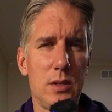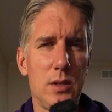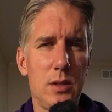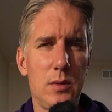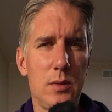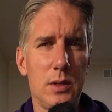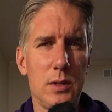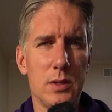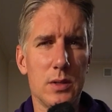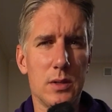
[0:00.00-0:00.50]

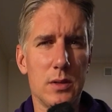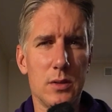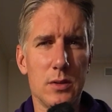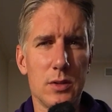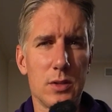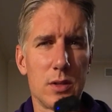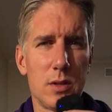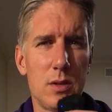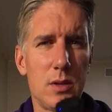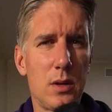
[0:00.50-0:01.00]
2 is
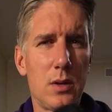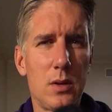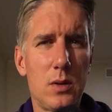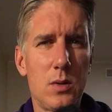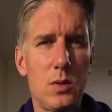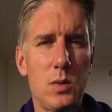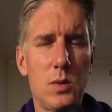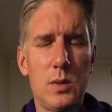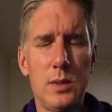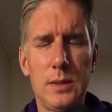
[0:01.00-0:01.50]
there's
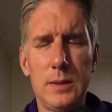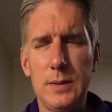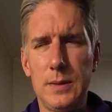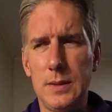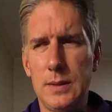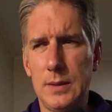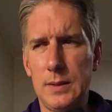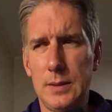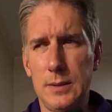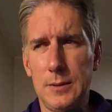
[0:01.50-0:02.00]
no
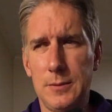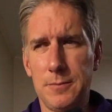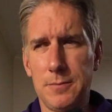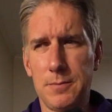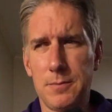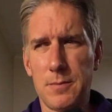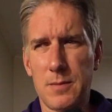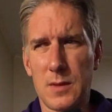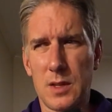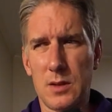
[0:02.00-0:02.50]

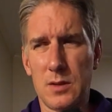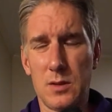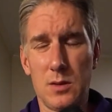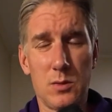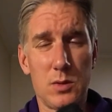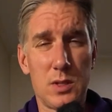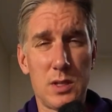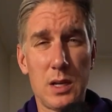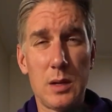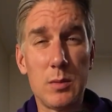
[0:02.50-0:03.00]

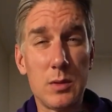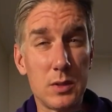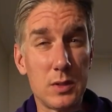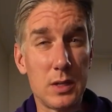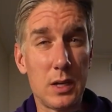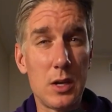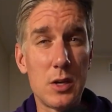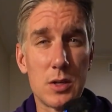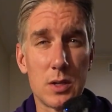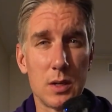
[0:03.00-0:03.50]

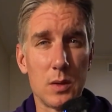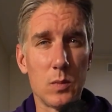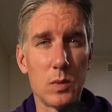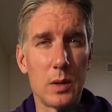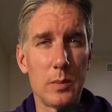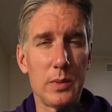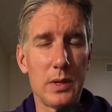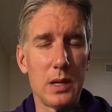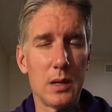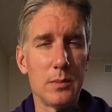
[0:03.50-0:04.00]
stabilization in
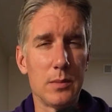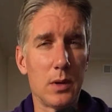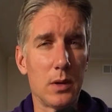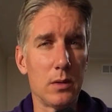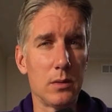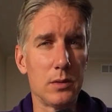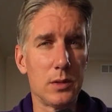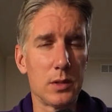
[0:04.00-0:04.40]
webcam mode.